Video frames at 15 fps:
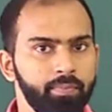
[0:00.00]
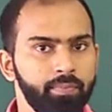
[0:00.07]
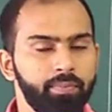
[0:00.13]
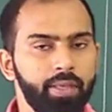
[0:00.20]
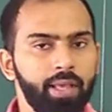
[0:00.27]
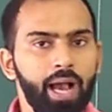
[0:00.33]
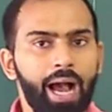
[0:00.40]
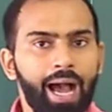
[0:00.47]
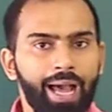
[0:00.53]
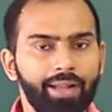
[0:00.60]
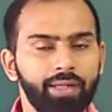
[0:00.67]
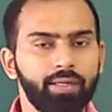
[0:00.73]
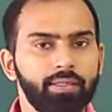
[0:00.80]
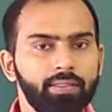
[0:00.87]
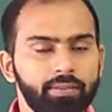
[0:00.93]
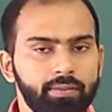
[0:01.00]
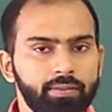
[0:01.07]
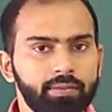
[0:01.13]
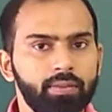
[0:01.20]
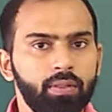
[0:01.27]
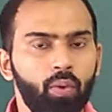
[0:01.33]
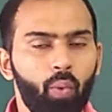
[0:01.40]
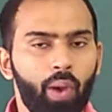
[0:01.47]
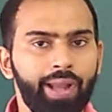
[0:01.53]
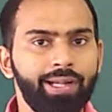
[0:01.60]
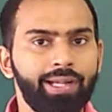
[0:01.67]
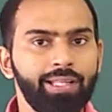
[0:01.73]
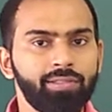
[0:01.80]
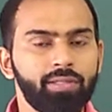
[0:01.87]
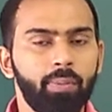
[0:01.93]
They are
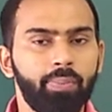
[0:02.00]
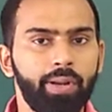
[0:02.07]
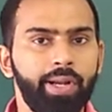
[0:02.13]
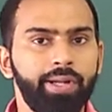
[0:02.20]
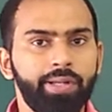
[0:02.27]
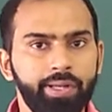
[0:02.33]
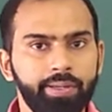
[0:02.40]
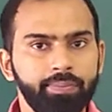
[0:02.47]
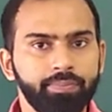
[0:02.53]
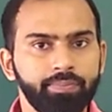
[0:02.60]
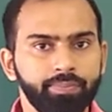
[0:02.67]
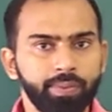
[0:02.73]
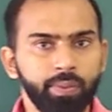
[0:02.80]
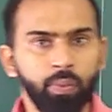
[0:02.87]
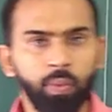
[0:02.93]
widely separated.